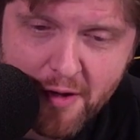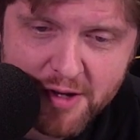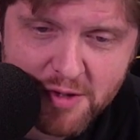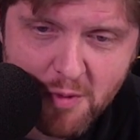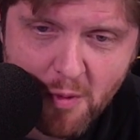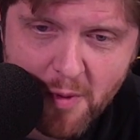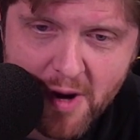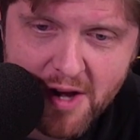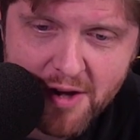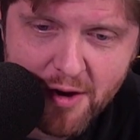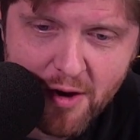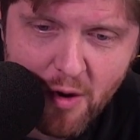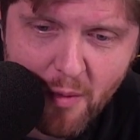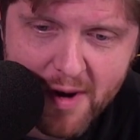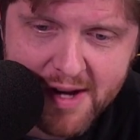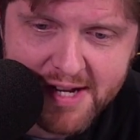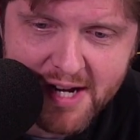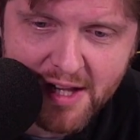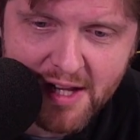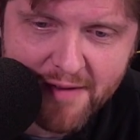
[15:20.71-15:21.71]
This is what we do.
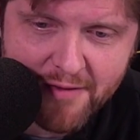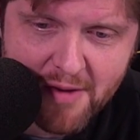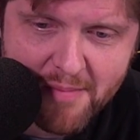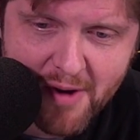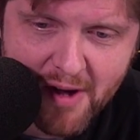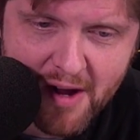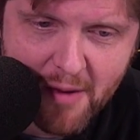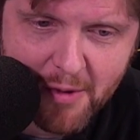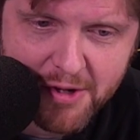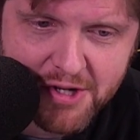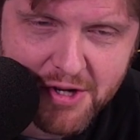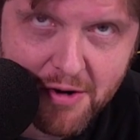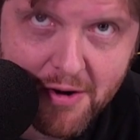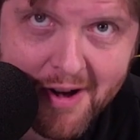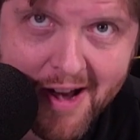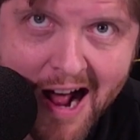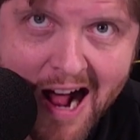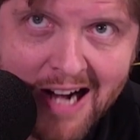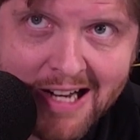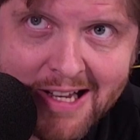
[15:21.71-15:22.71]
We tell everybody what you're
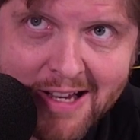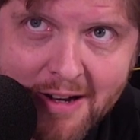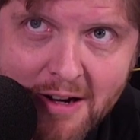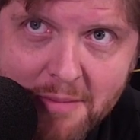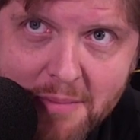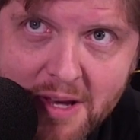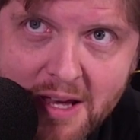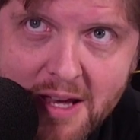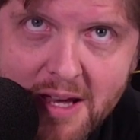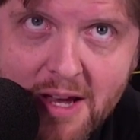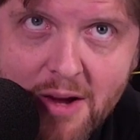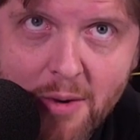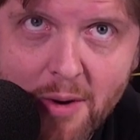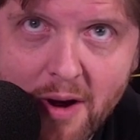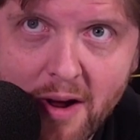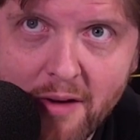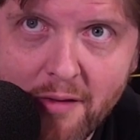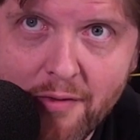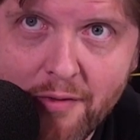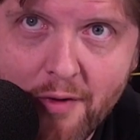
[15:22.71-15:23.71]
not going to be
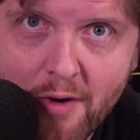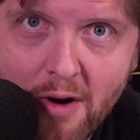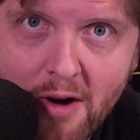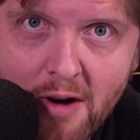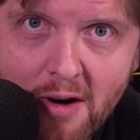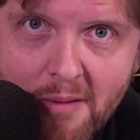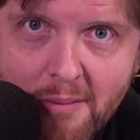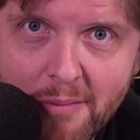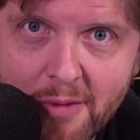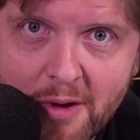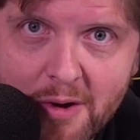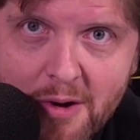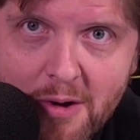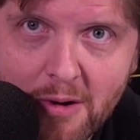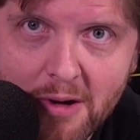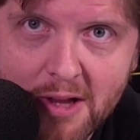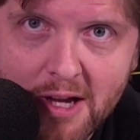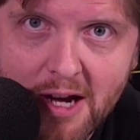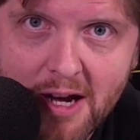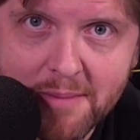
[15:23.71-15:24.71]
hearing from the New
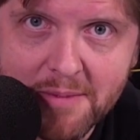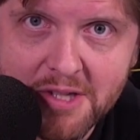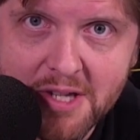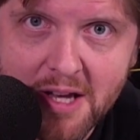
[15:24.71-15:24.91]
York Times,